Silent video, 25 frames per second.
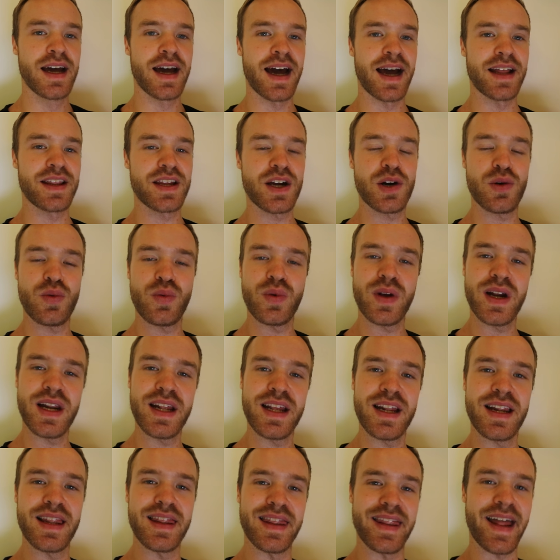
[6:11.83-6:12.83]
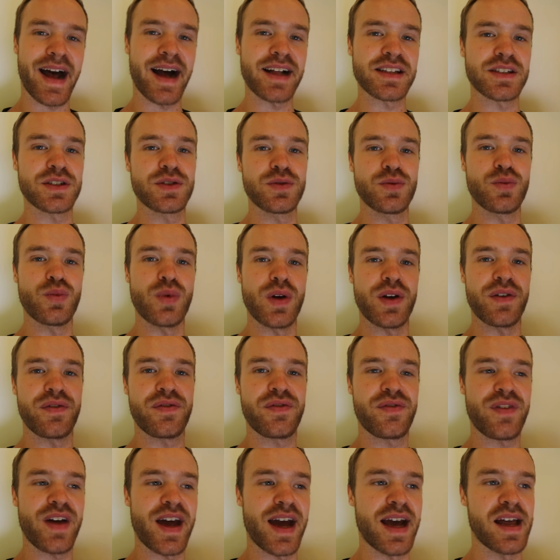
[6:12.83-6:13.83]
And they're really laden
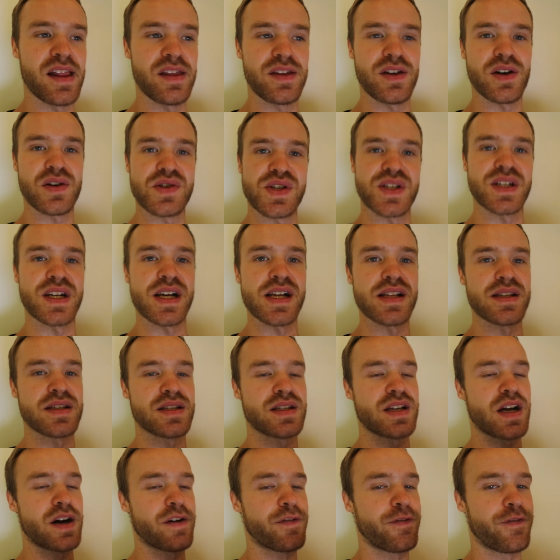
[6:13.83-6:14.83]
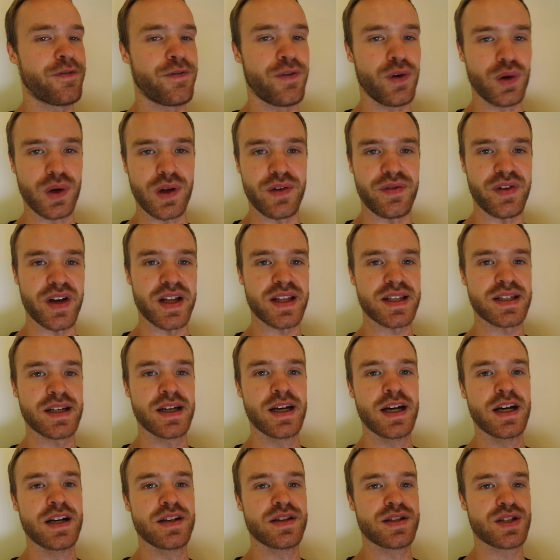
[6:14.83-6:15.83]
with antioxidants. They're full of it.
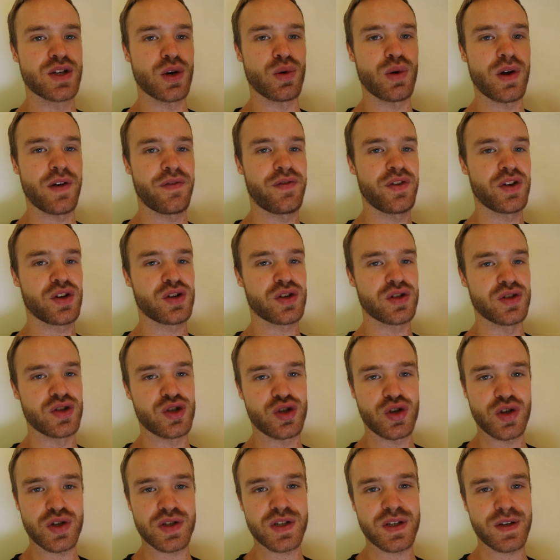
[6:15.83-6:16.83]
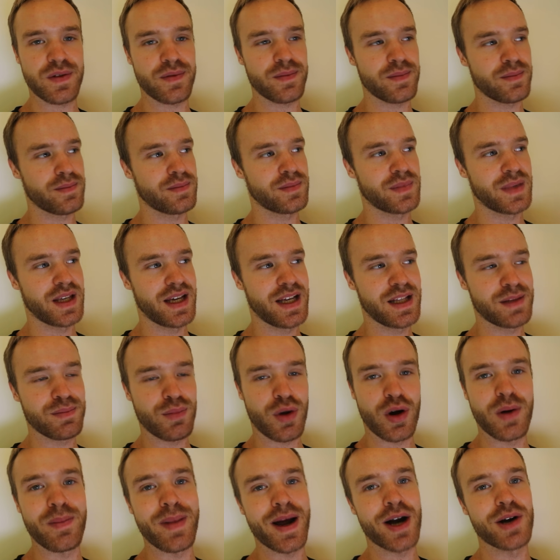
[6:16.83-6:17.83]
So if you can just eat
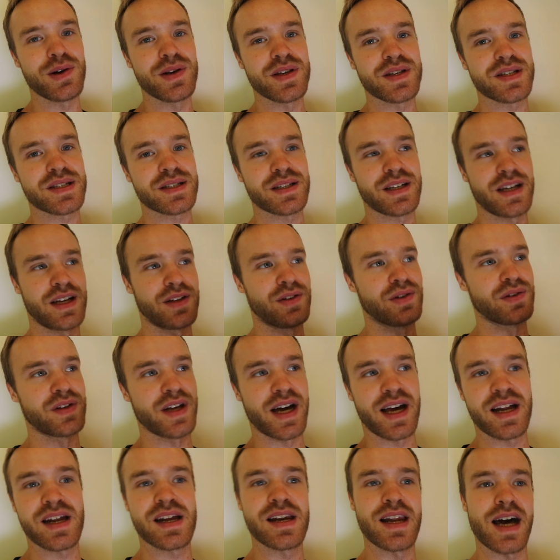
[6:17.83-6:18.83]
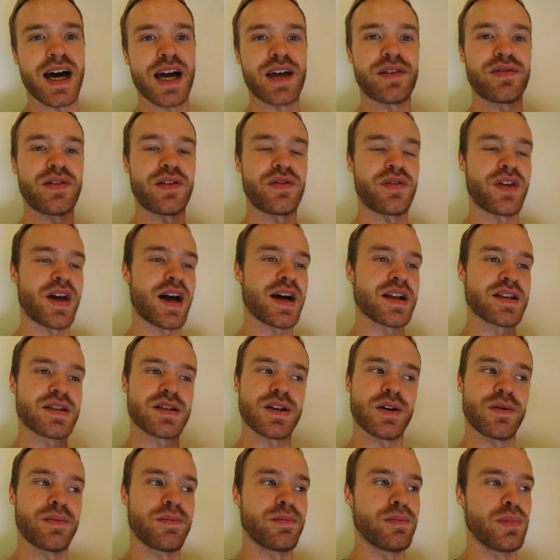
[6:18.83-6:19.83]
more berries in your daily life, if you add
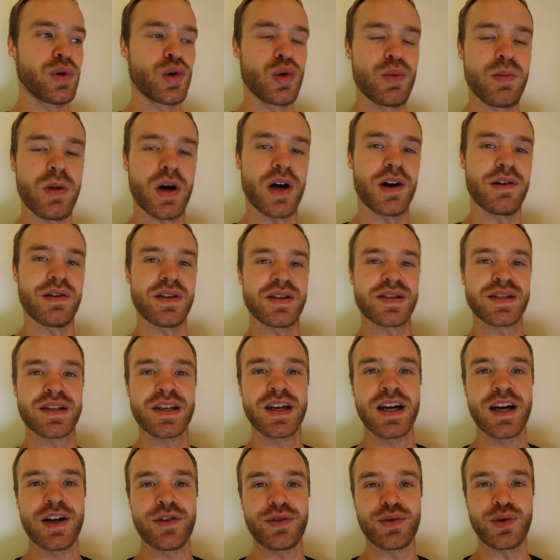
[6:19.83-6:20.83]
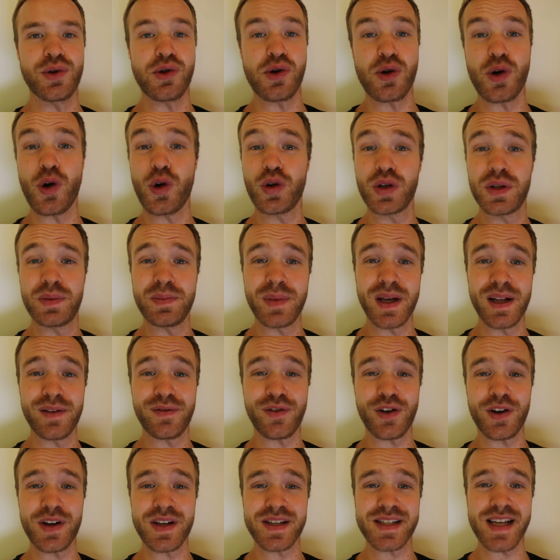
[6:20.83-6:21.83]
some blueberries to your oatmeal,
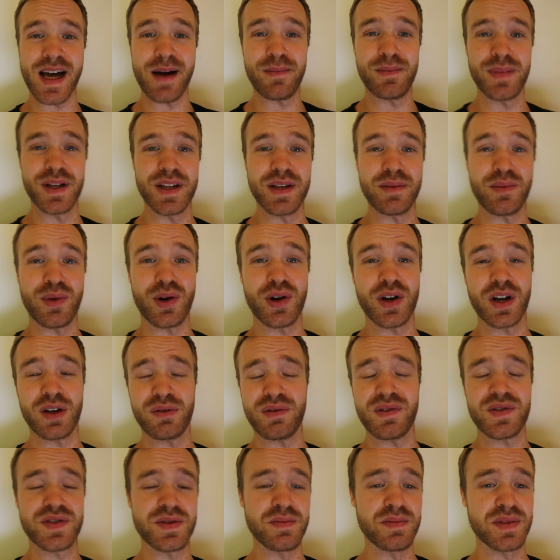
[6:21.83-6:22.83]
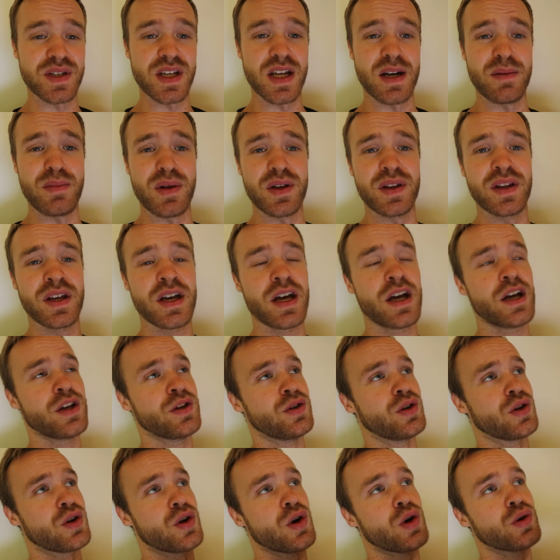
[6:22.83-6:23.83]
for example, in the morning with some cinnamon,
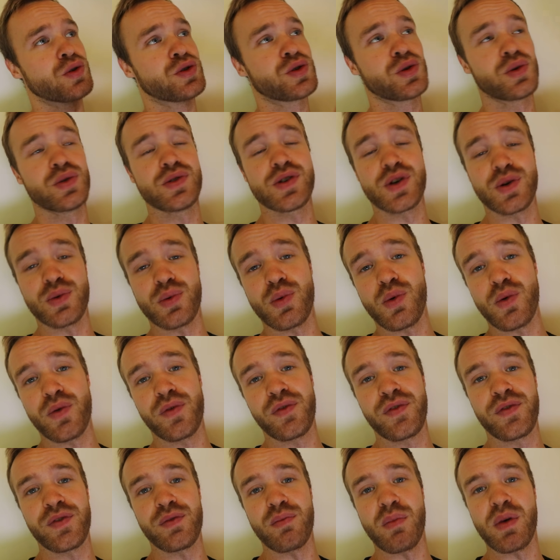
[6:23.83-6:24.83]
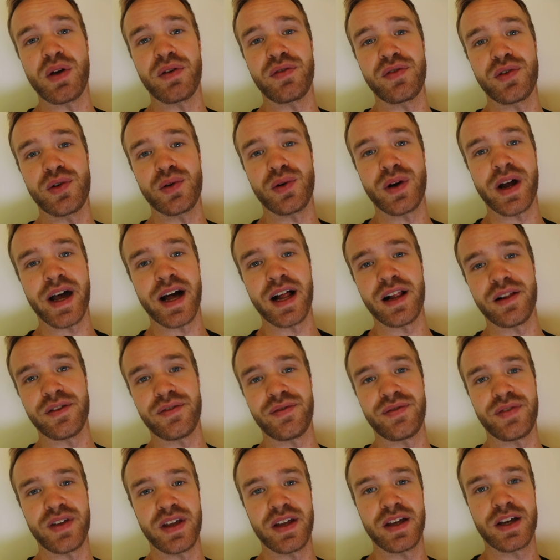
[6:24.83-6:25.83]
you go through the roof with your
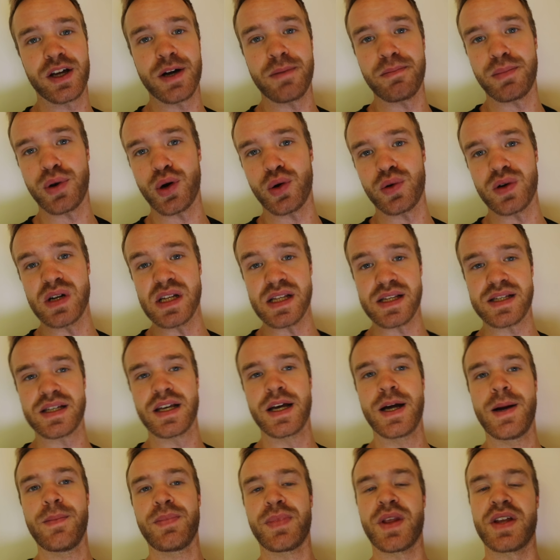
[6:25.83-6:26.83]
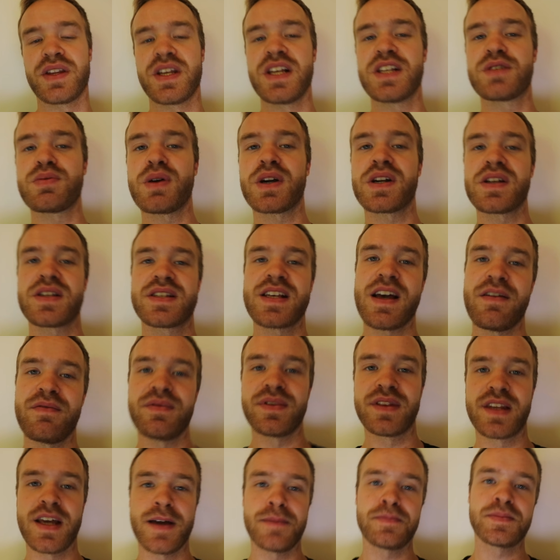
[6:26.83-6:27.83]
healthy components. Now, these were the 7
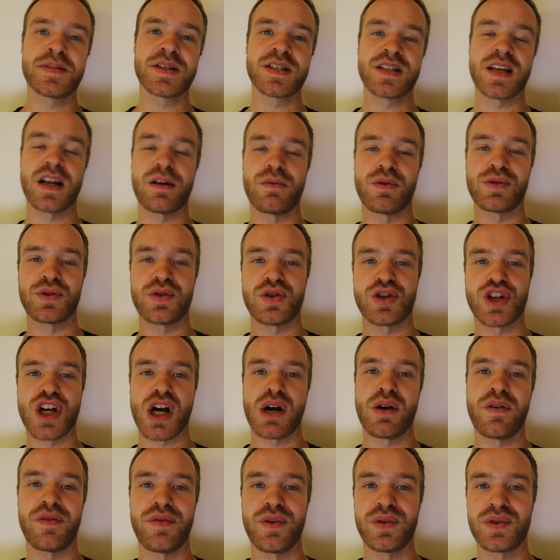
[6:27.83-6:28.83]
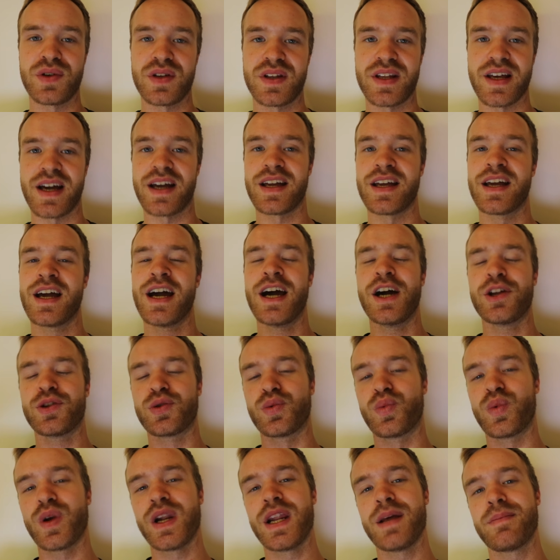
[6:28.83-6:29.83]
tips that I want to share with you today to
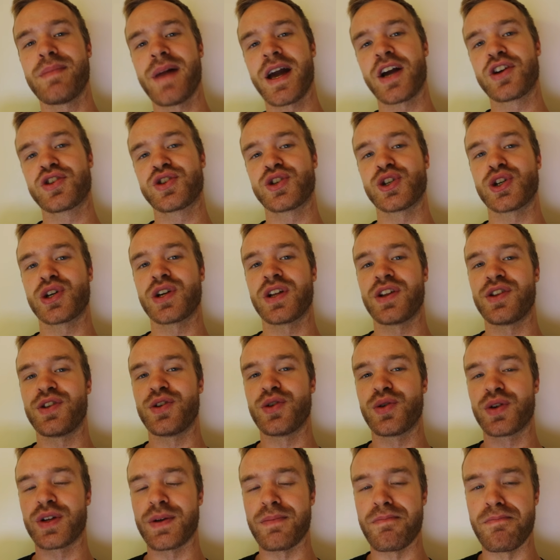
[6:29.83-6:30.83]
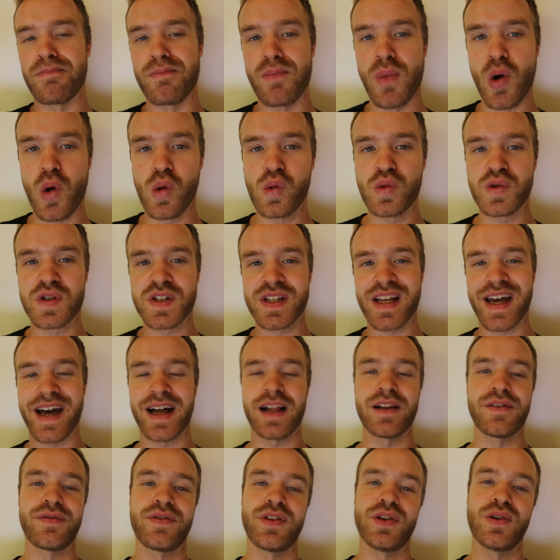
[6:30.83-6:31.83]
really make sure that you're the most
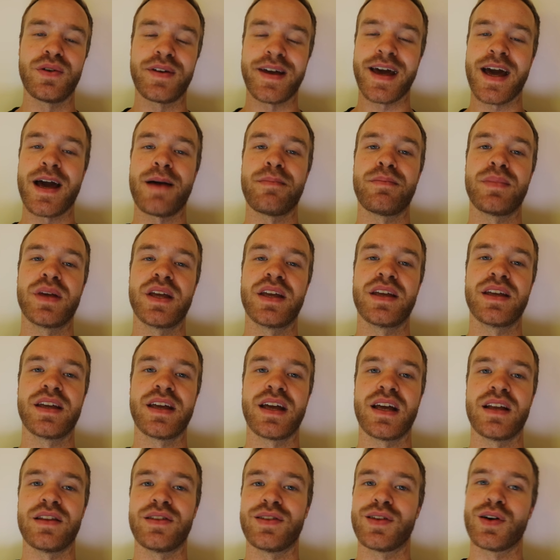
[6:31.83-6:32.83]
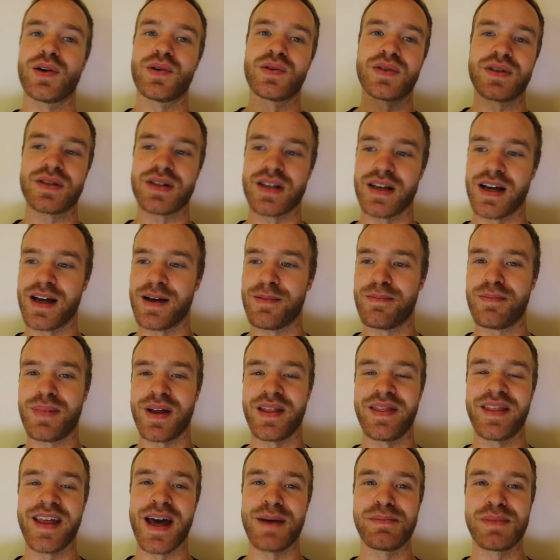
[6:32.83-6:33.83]
healthy you can be in those
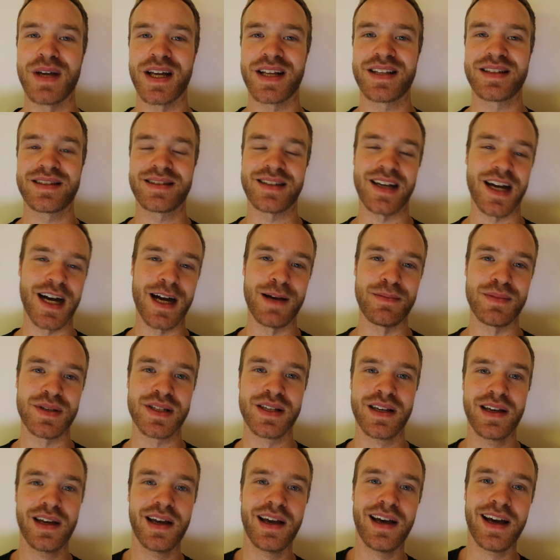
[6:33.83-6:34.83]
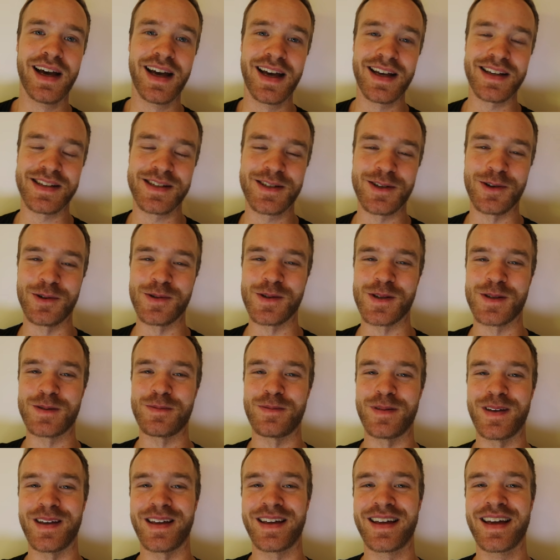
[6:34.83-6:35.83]
pandemic times, so to
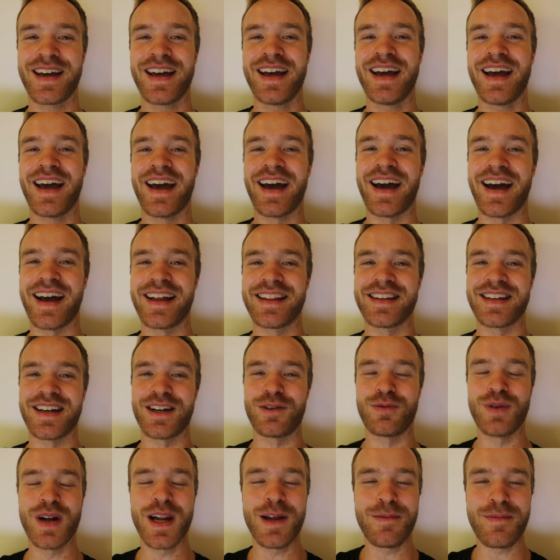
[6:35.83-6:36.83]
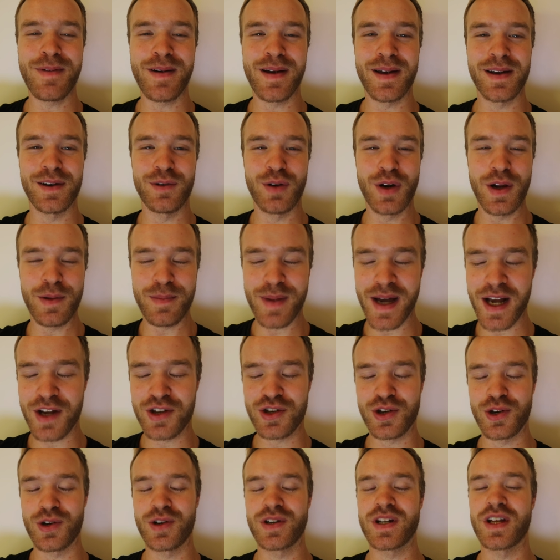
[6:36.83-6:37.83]
speak. And really make
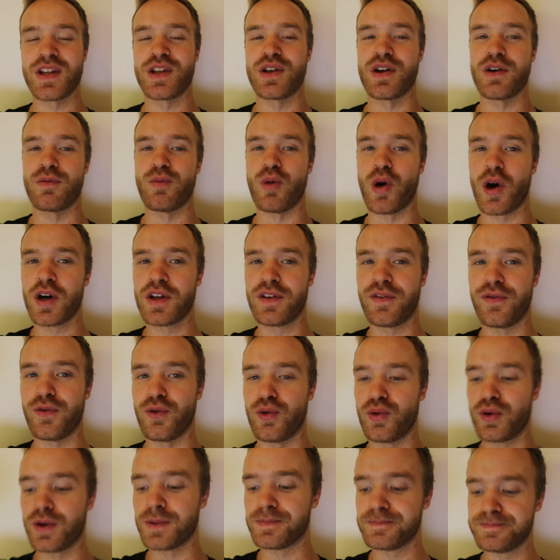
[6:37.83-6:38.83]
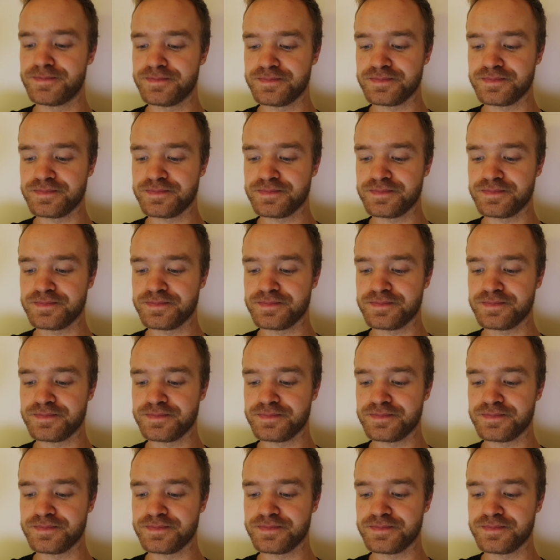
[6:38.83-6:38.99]
sure that you avoid food